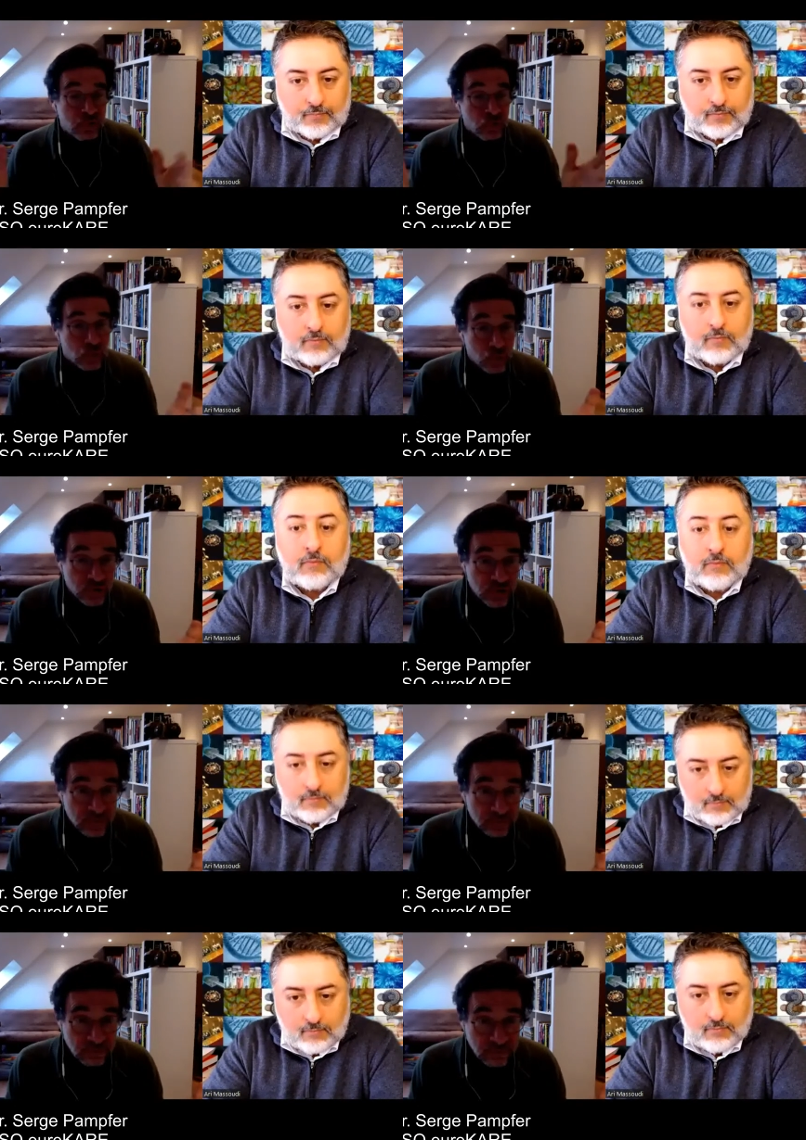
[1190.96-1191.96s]
Speaker 1: tools
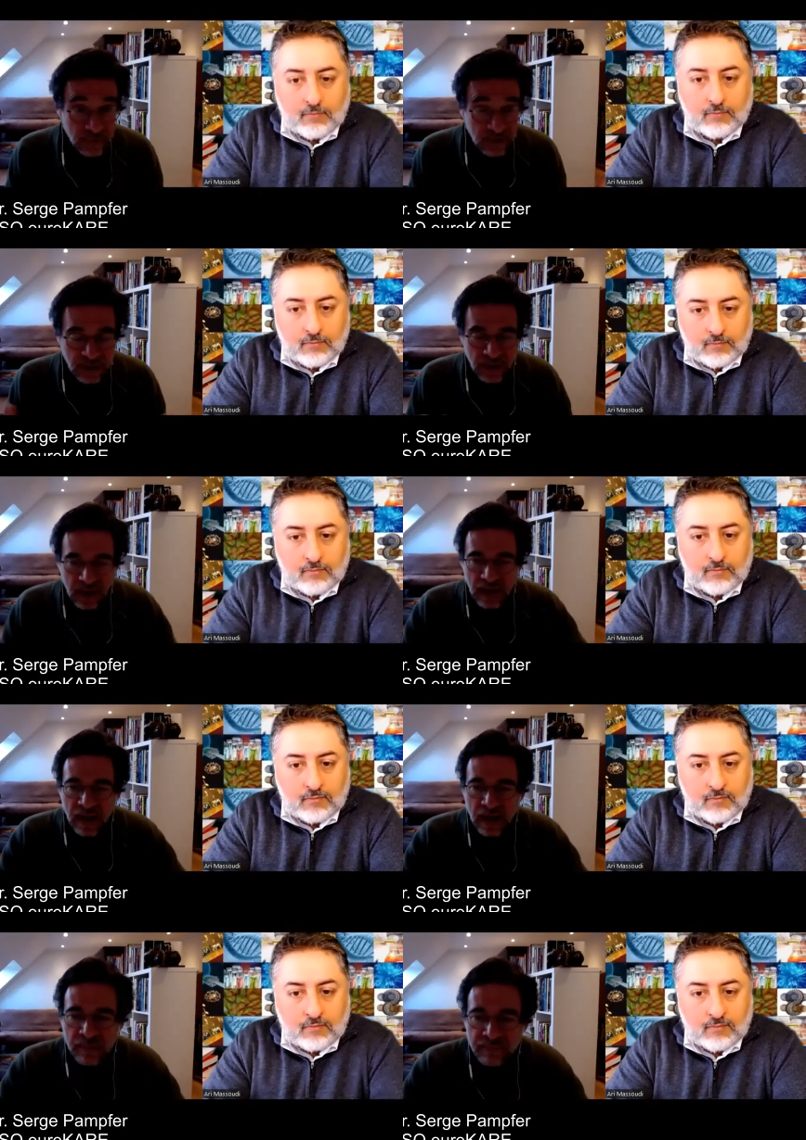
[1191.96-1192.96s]

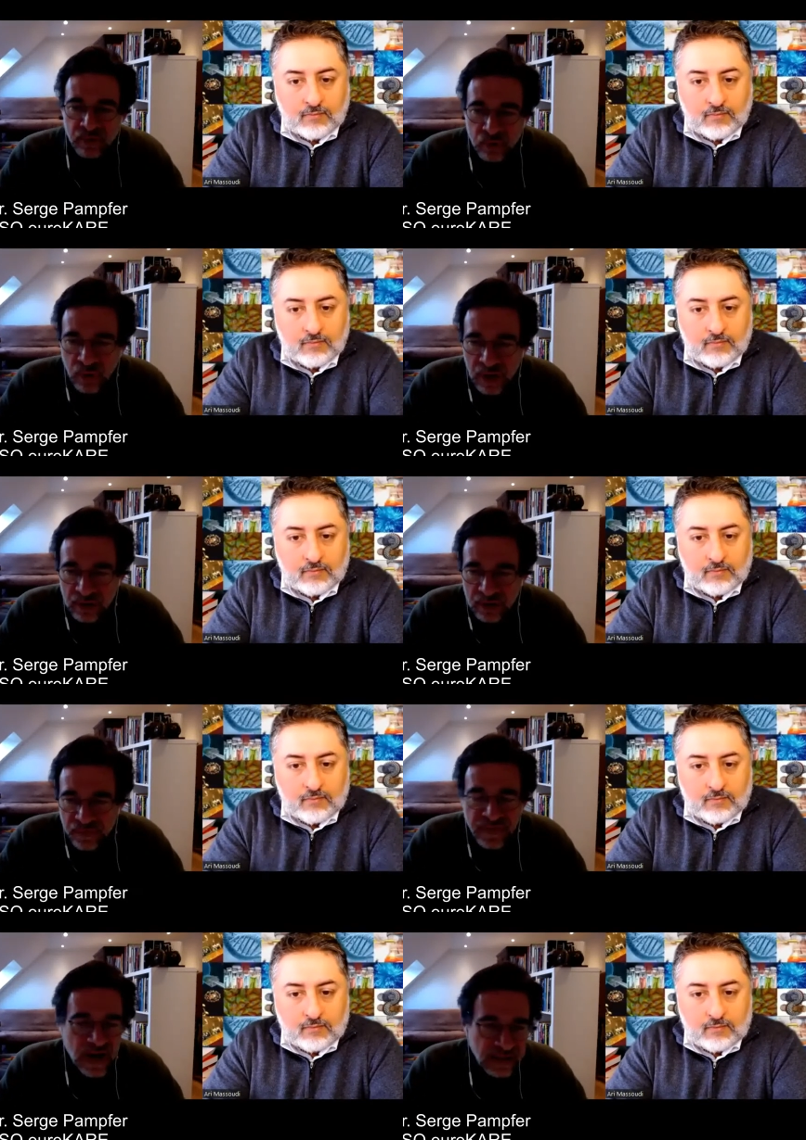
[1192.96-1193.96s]
uh, to, uh, to
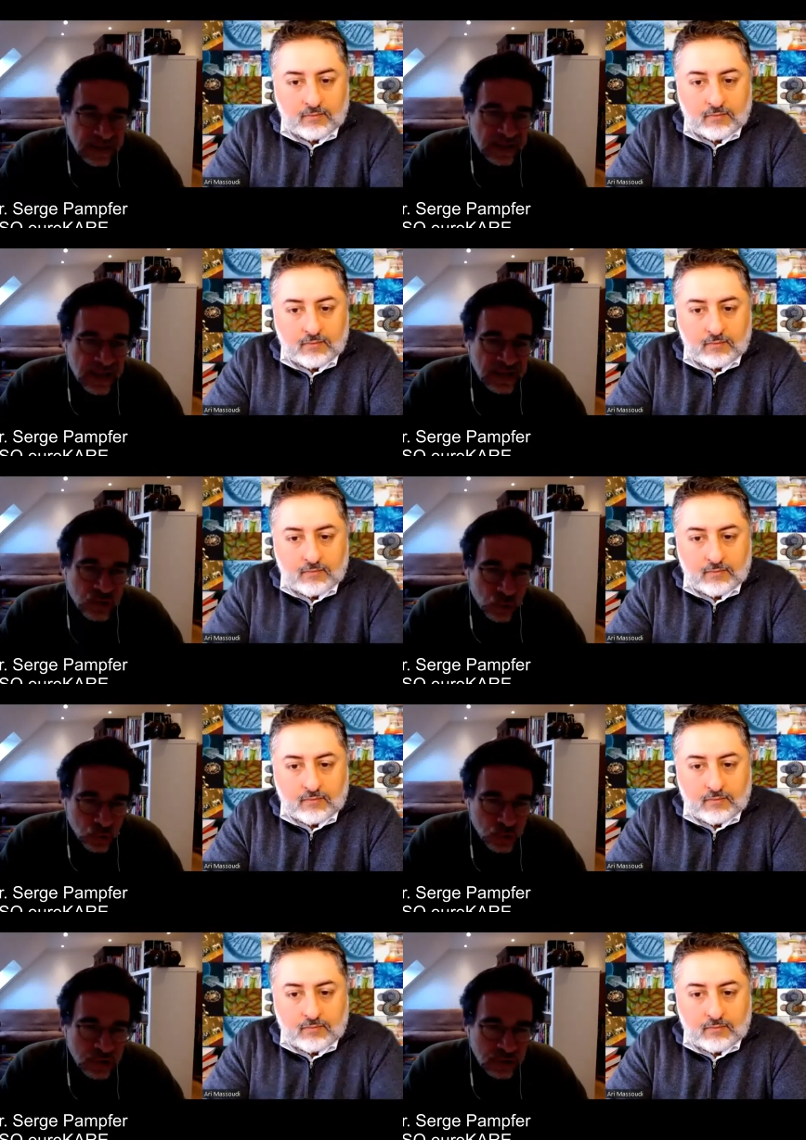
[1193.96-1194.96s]
finding a
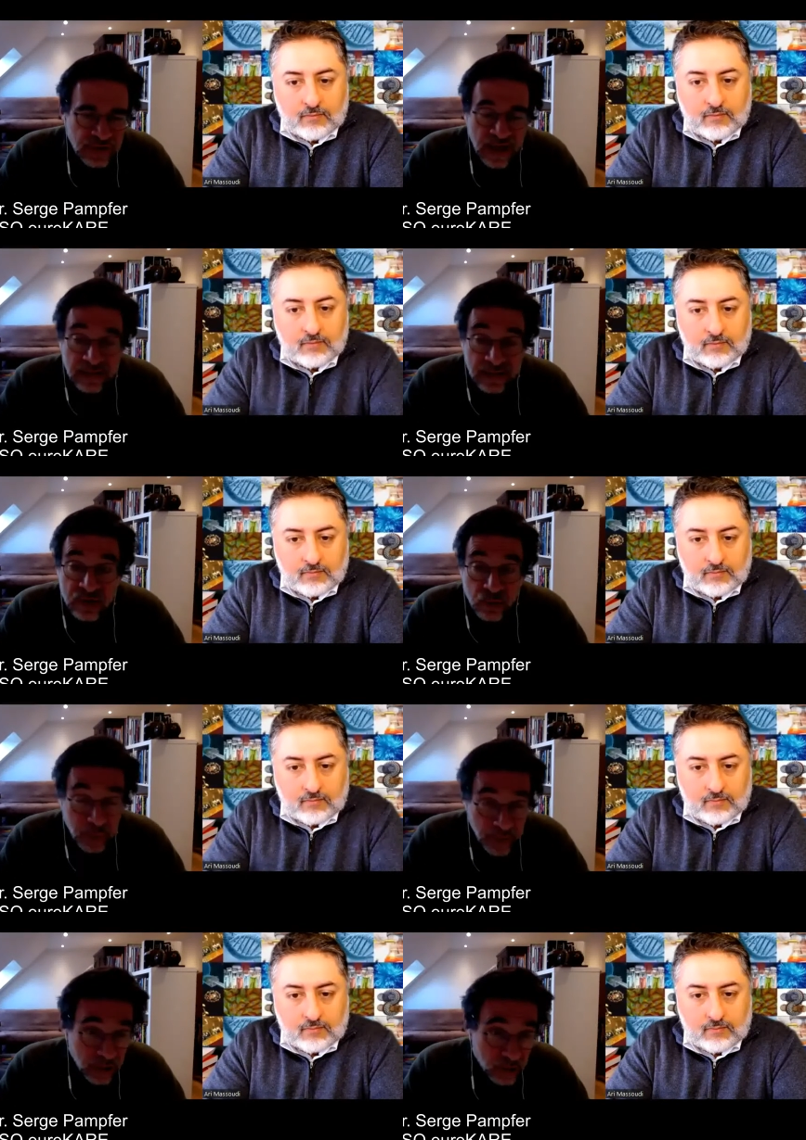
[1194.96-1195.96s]
solution that is
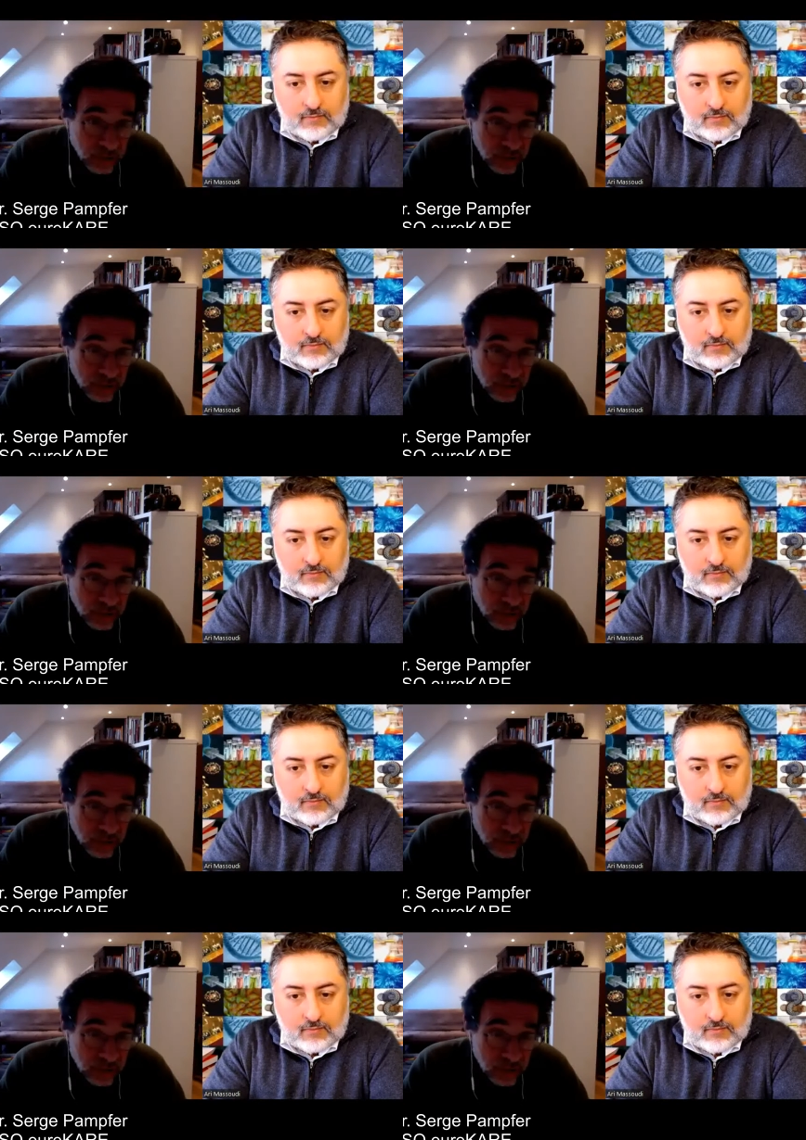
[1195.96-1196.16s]
superior